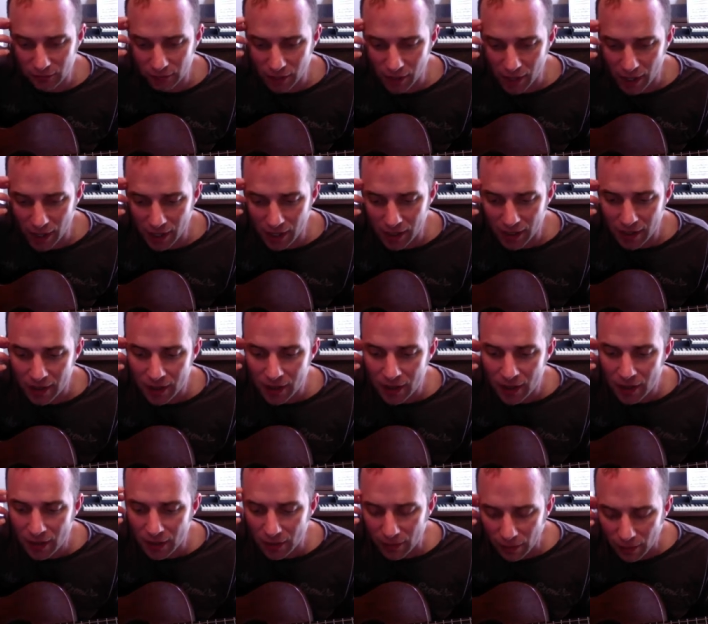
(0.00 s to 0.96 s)
Okay.
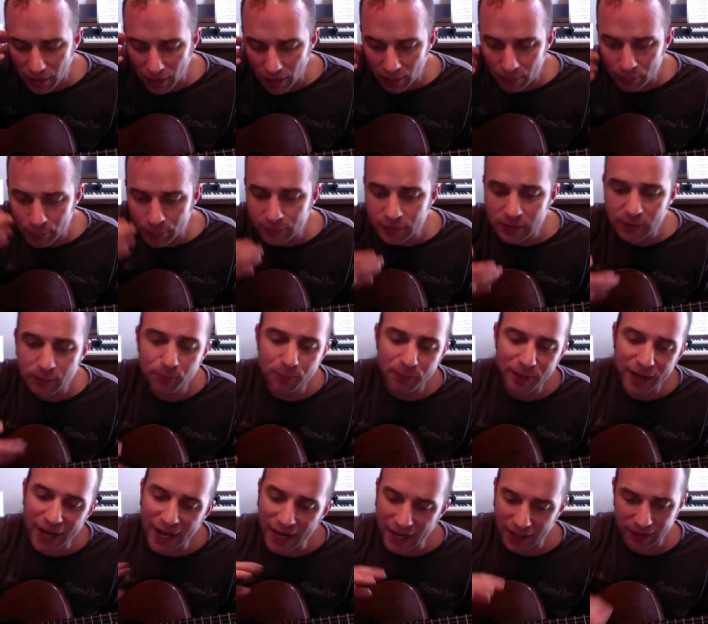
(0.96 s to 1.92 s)
Moving
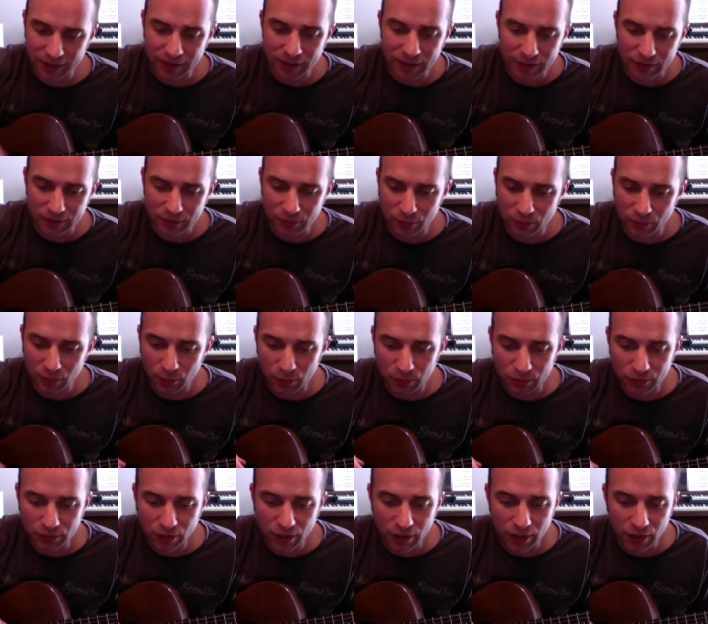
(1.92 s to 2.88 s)
back to what we
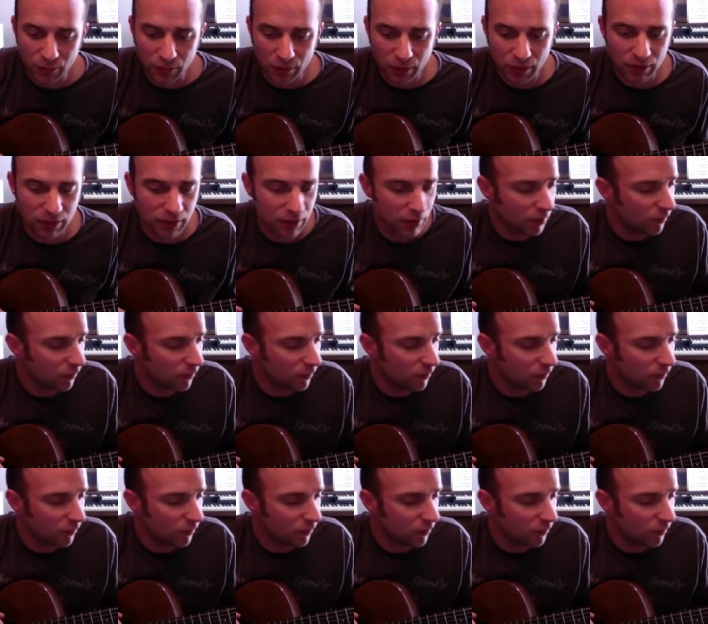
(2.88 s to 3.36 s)
started with.